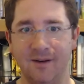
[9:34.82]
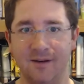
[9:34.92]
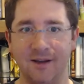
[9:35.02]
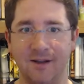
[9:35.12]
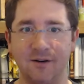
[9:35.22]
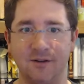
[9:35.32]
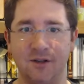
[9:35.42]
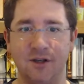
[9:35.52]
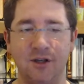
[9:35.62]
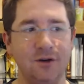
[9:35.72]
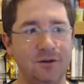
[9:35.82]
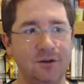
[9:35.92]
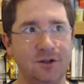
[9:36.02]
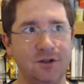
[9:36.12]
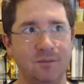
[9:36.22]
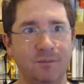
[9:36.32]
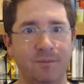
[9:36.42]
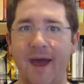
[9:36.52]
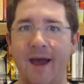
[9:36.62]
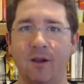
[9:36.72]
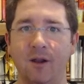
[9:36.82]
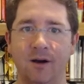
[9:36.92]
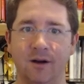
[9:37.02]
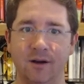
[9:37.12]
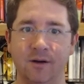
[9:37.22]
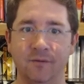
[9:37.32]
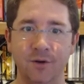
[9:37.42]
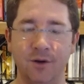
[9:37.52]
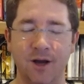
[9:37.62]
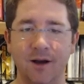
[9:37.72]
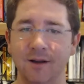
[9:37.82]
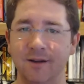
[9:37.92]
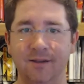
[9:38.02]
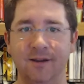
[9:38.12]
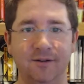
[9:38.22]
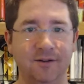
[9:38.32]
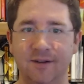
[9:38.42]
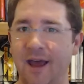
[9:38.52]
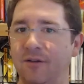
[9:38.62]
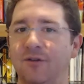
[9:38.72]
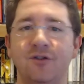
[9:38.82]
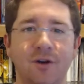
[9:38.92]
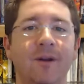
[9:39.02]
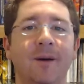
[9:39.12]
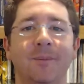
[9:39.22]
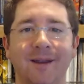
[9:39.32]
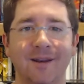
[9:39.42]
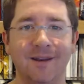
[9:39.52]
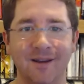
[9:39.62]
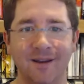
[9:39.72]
It's like there's this huge backlog of new content that just hasn't shown up yet.